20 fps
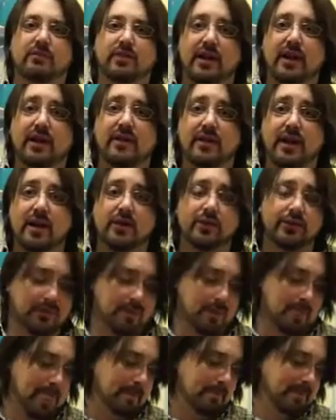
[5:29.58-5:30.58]
than anything
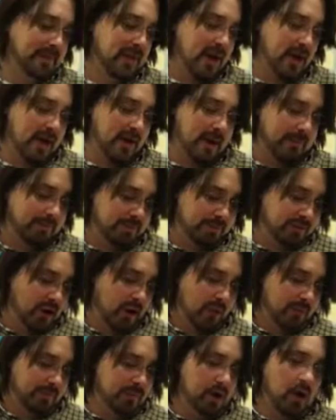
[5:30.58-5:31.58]
else. Alright,
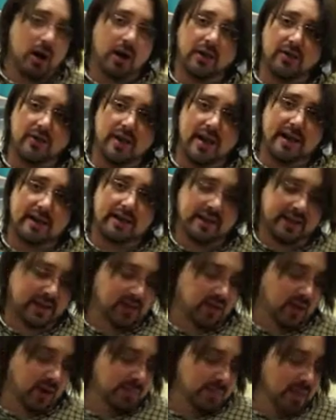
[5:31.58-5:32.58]
so on to the neck of the
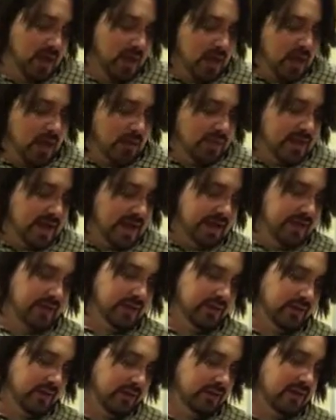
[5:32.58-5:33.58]
guitar. Neck
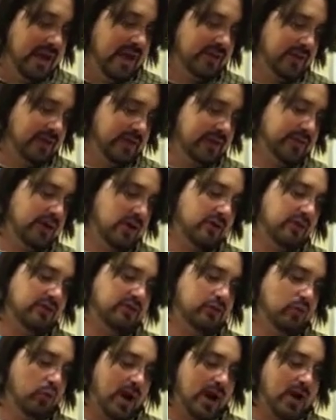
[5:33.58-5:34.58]
of the guitar
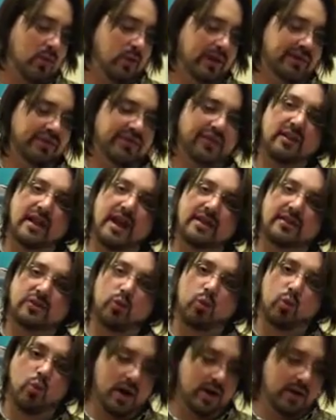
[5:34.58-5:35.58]
is where we select
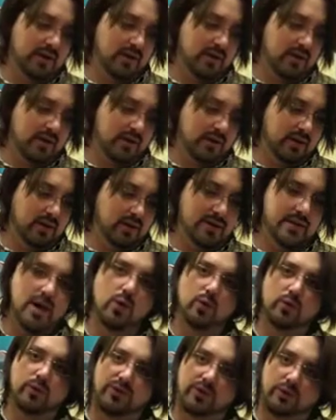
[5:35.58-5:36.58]
what
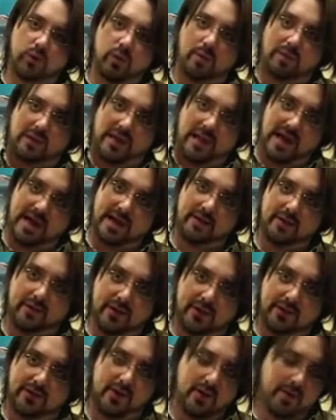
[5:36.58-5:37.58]
notes we're playing on
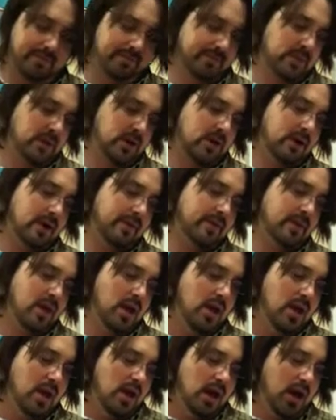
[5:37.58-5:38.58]
the guitar. Alright,
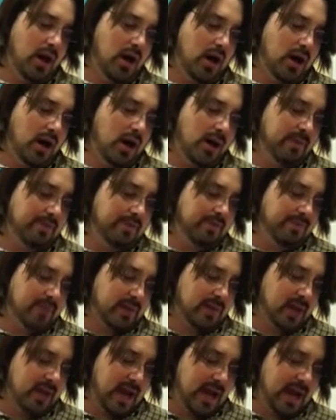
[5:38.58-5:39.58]

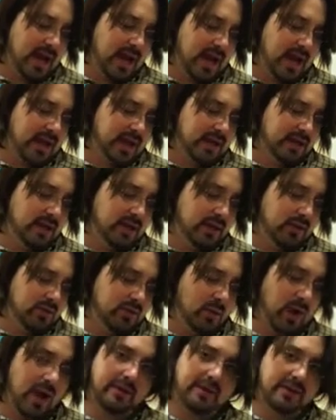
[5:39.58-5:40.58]
and
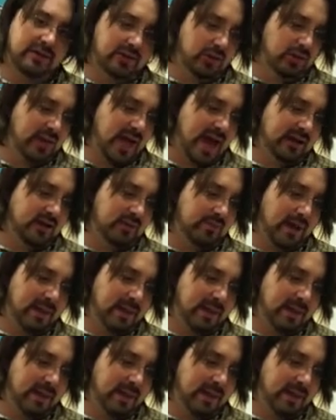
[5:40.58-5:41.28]
the way we do that is by